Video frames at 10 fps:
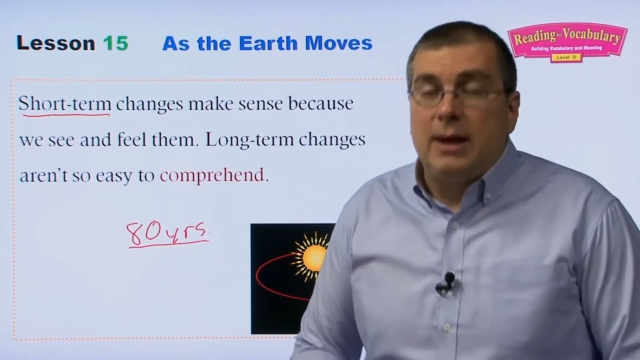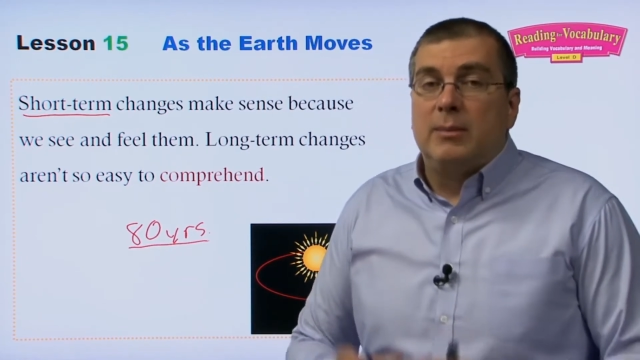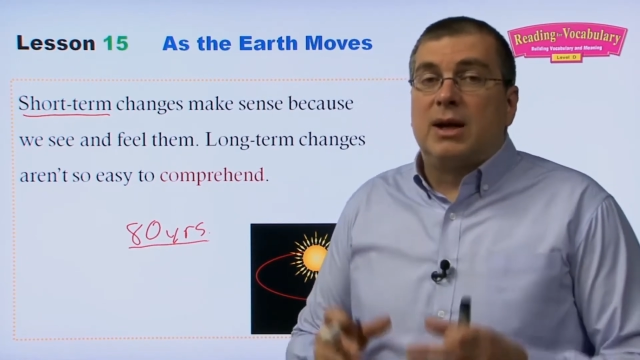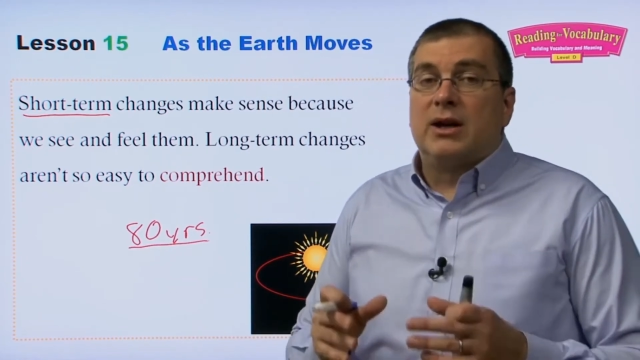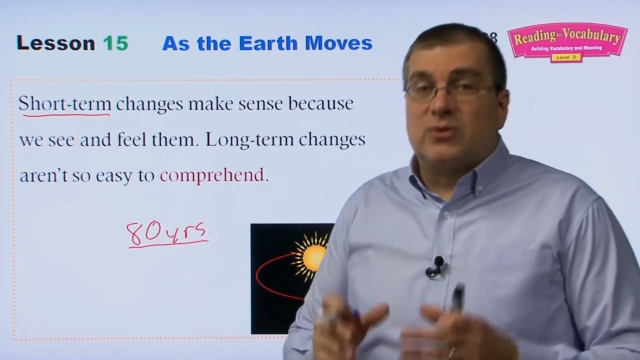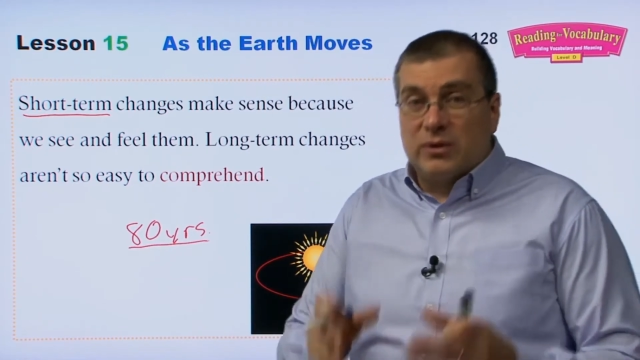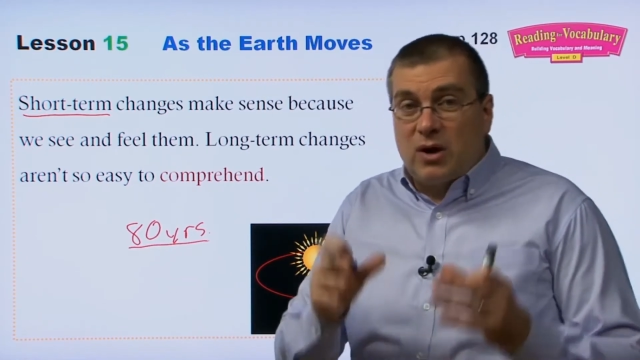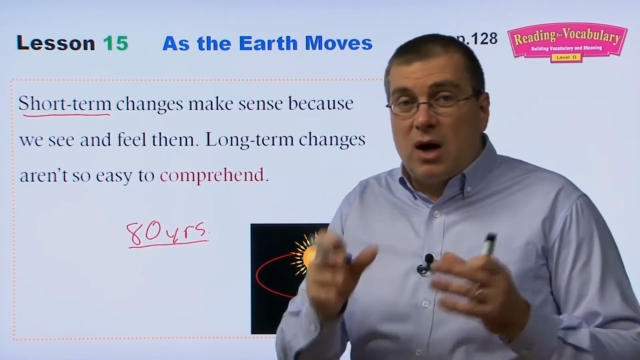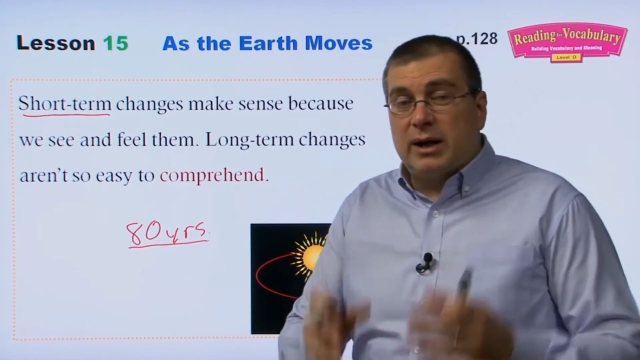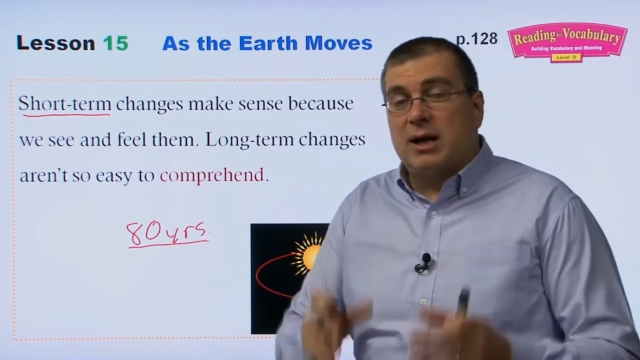because we're
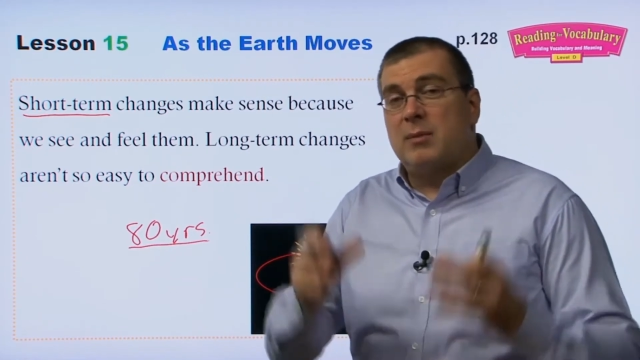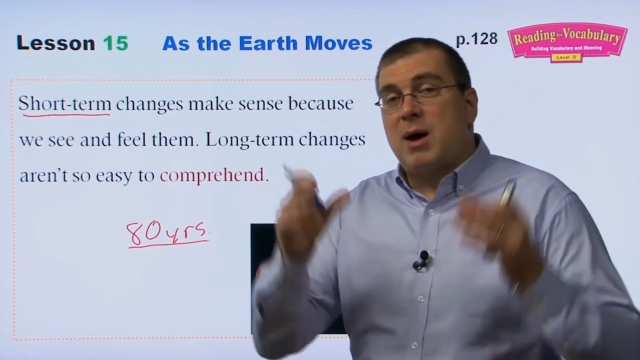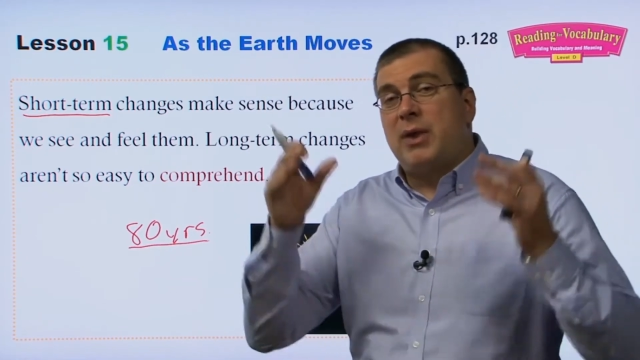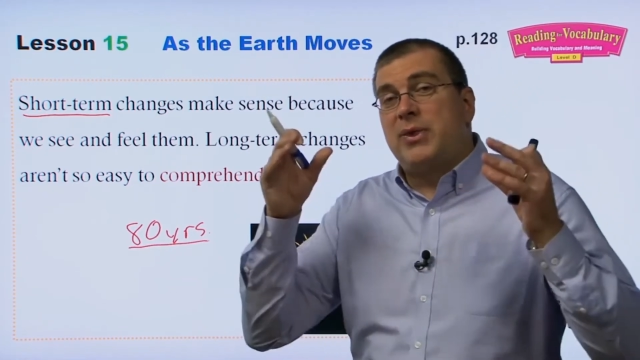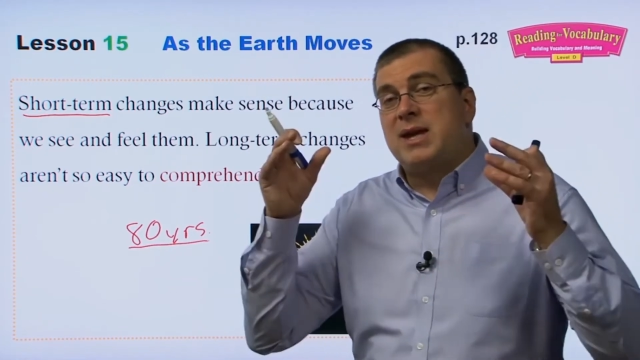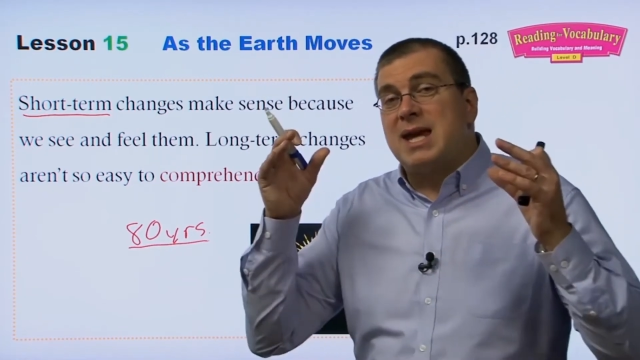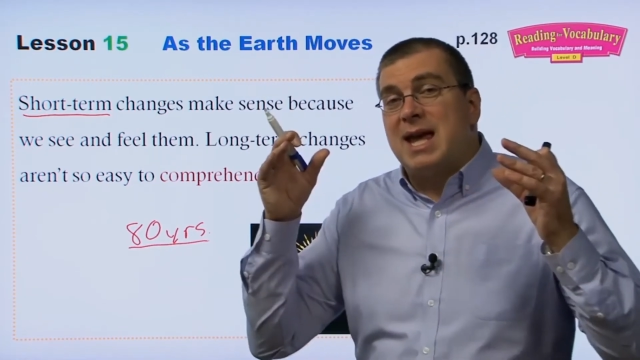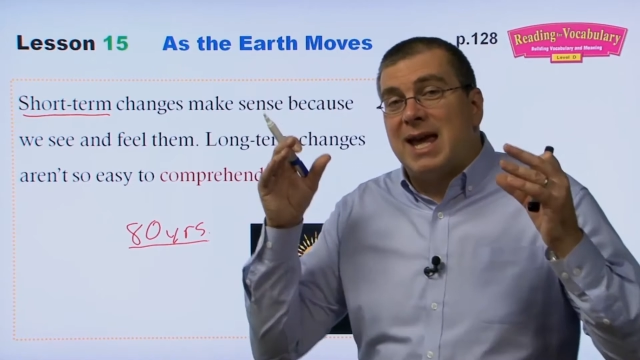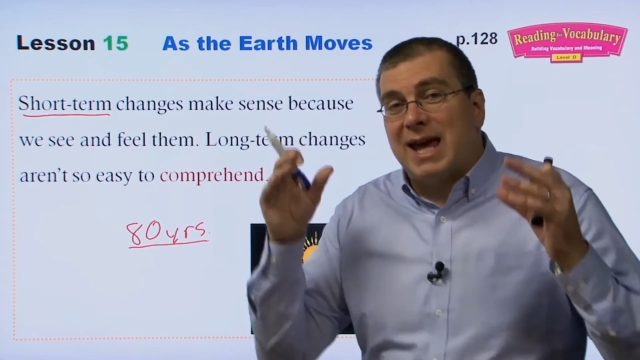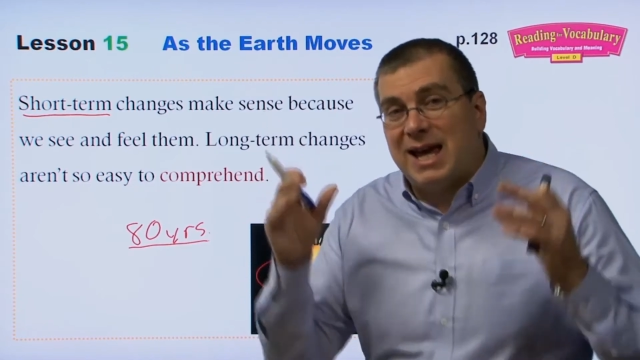talking about the
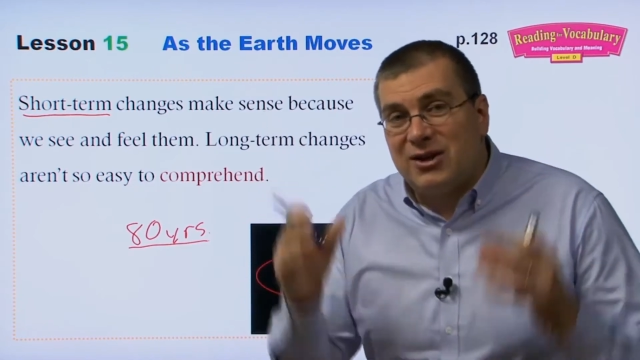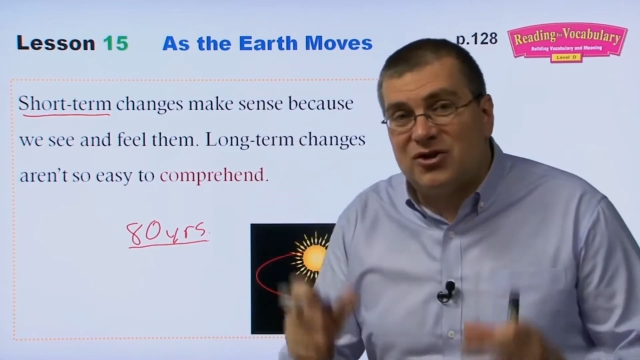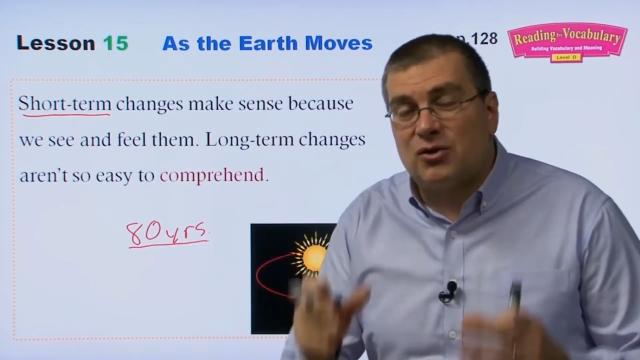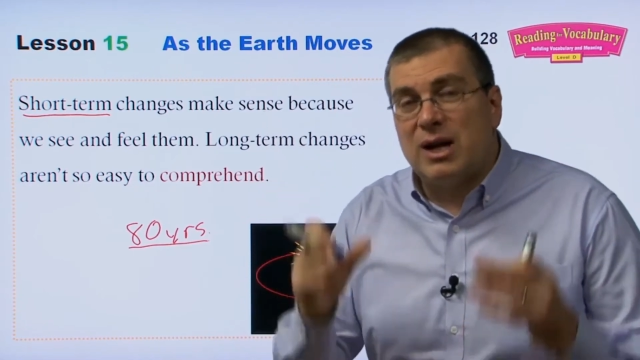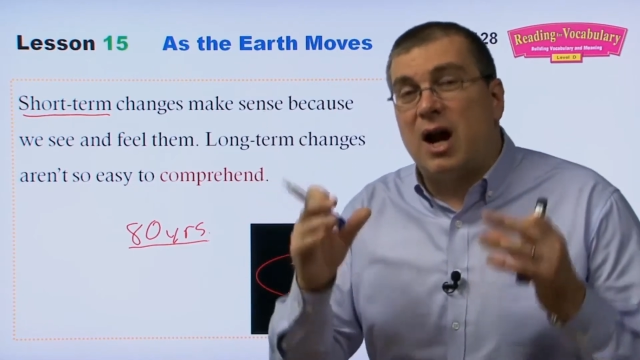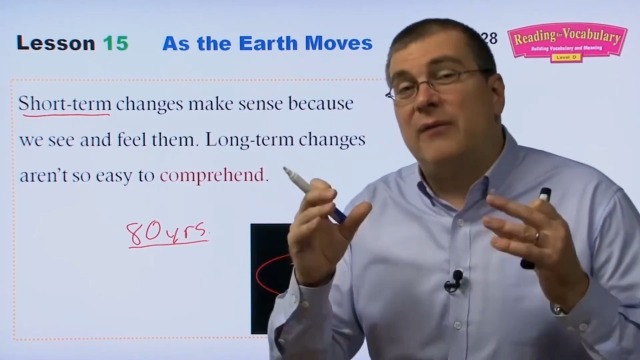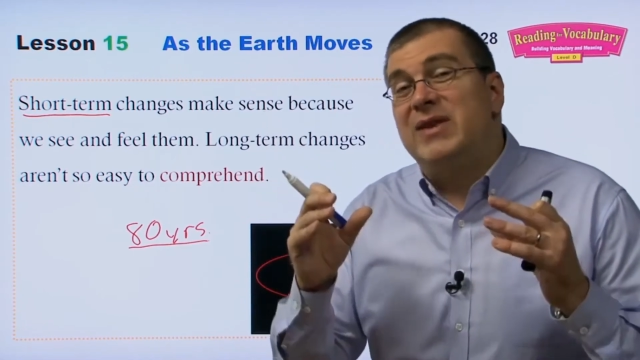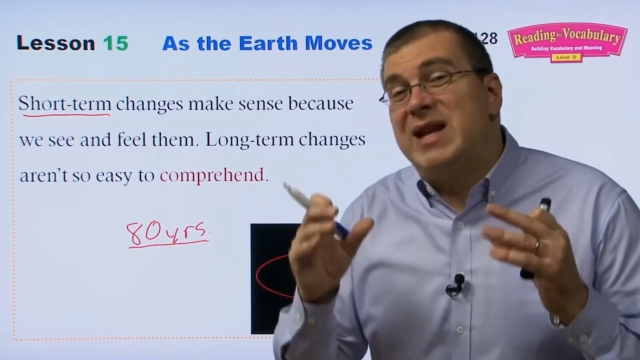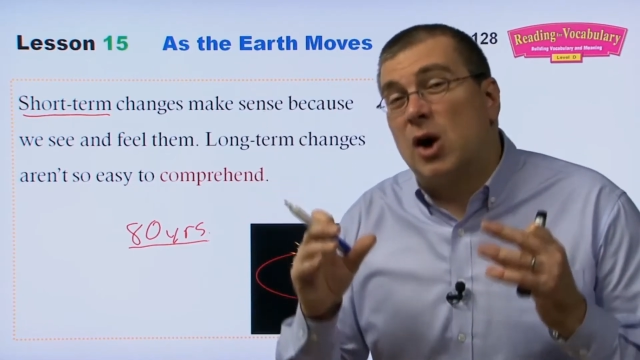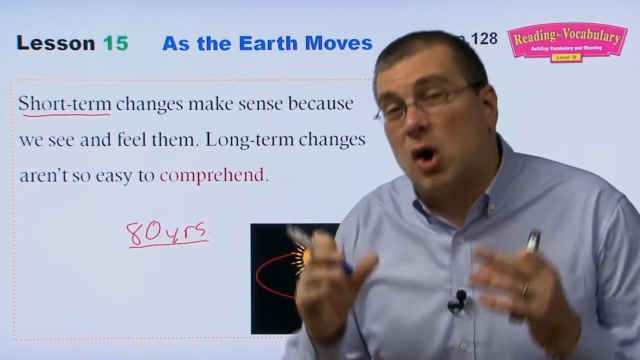history of
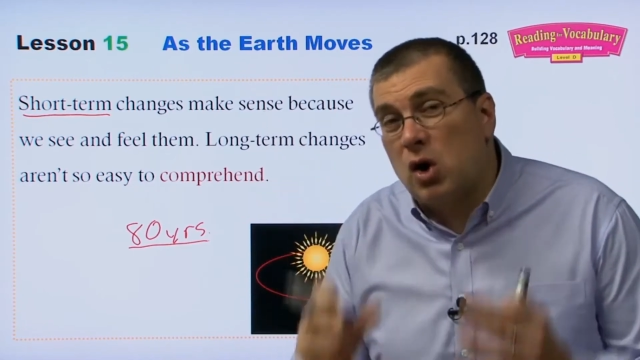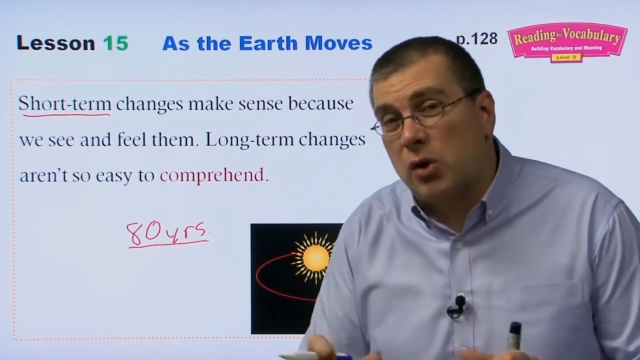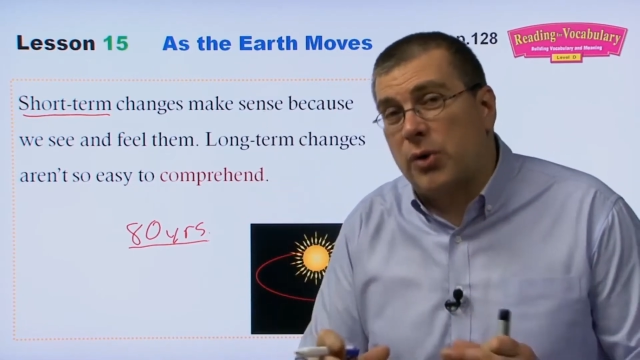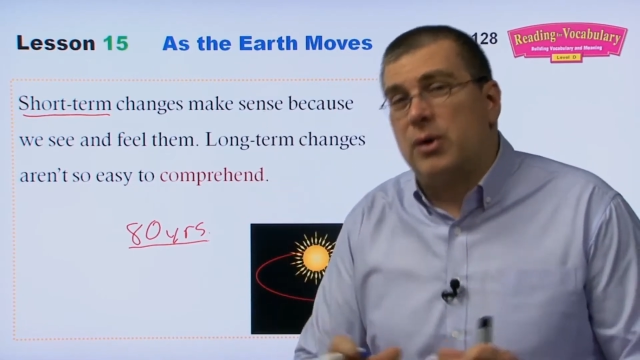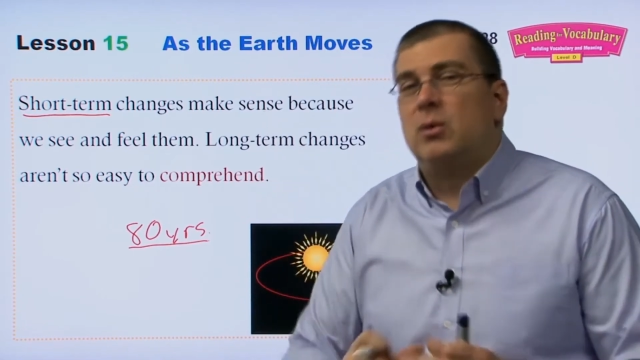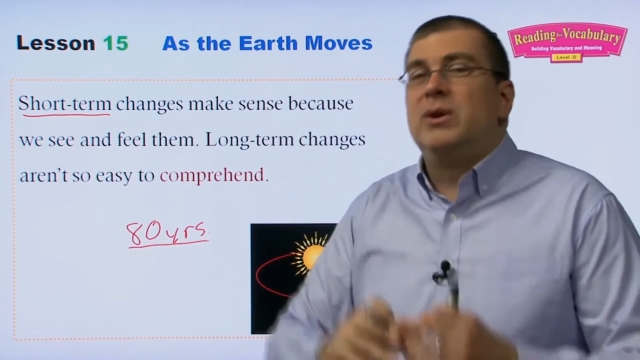the Earth,